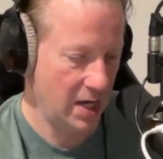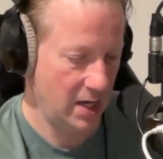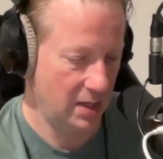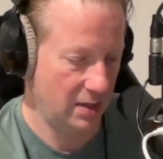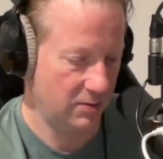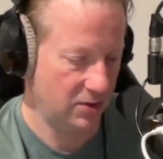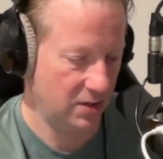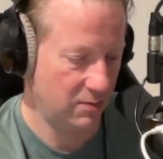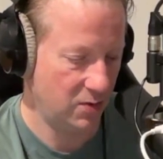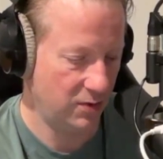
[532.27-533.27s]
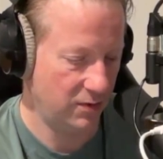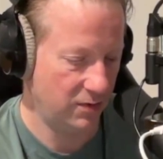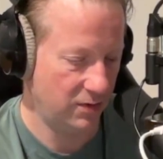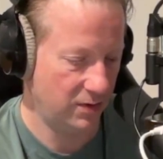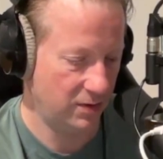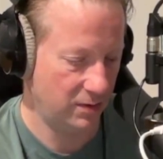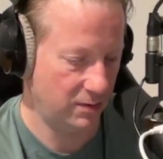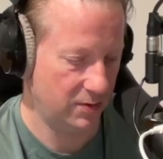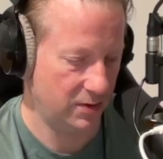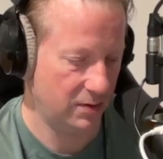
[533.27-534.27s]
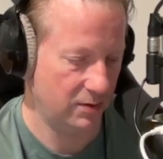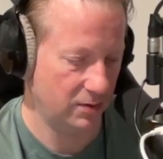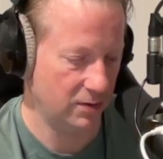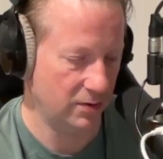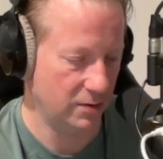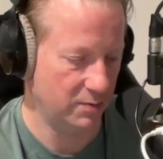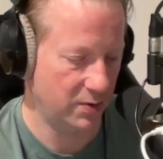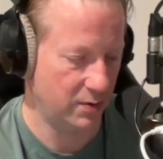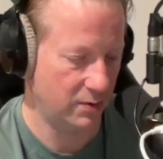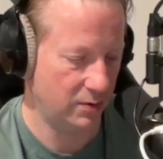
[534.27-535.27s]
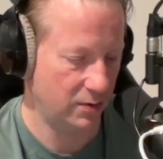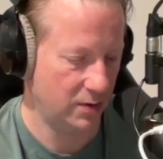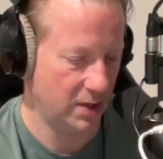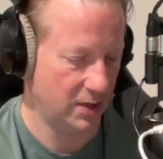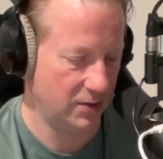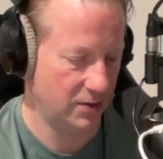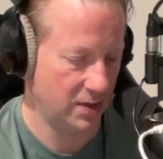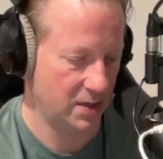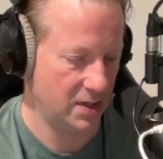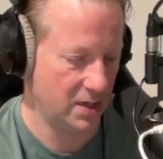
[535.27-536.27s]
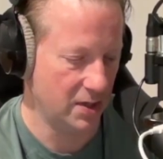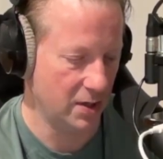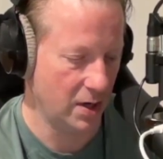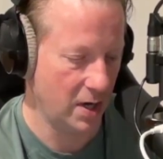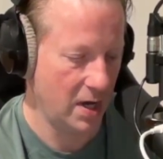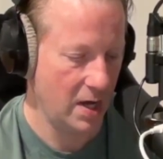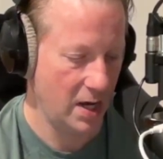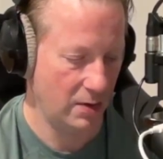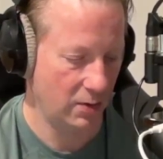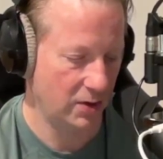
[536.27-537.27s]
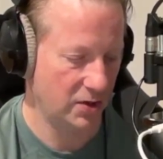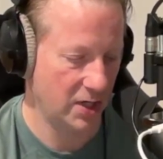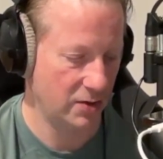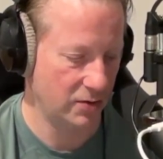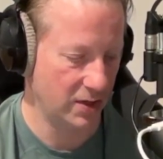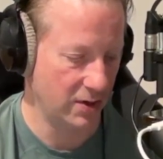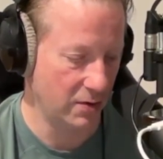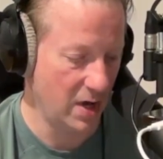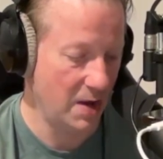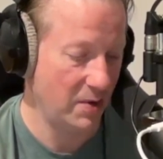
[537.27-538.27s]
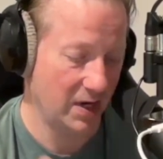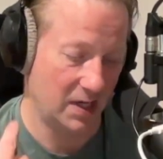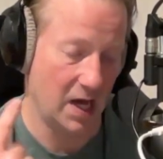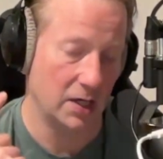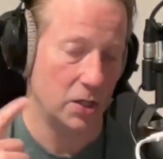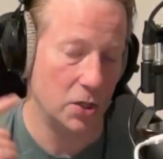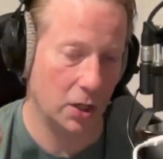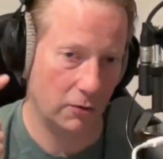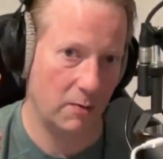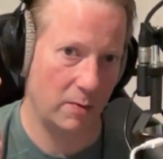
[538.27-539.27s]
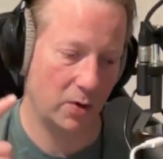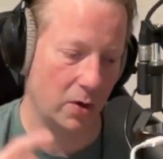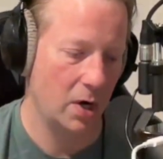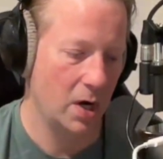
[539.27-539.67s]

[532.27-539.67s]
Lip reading: and I'm just going to move, whoops, I'll do the loop. We'll do this here. And we're going to try and do 0. But again, you got to remember